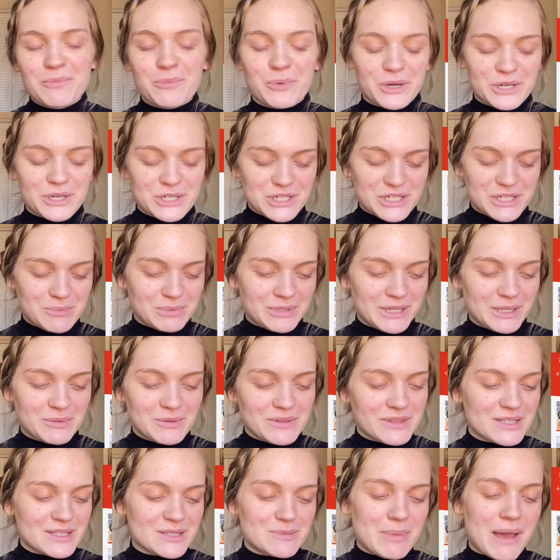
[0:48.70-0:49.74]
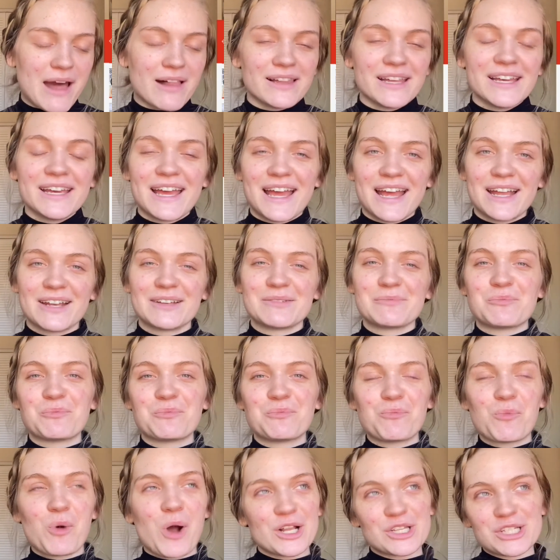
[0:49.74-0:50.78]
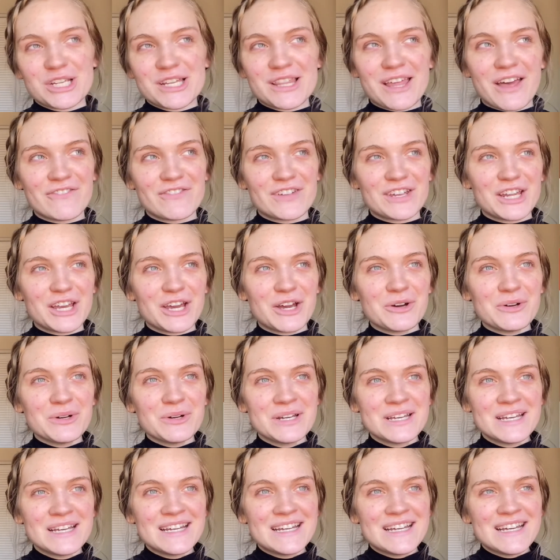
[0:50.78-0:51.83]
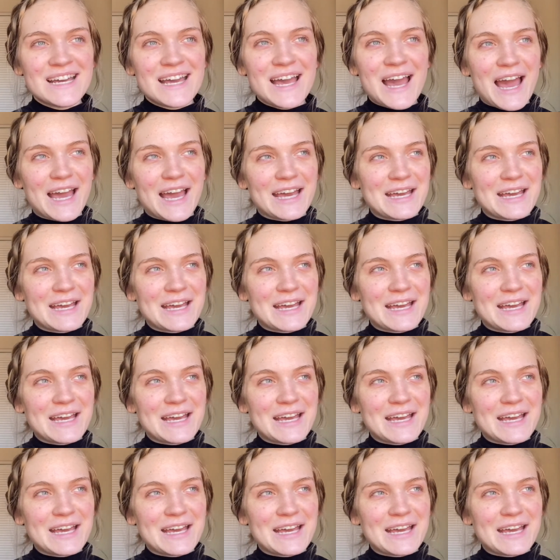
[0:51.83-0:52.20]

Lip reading: where she played with this palette, and watching that video, I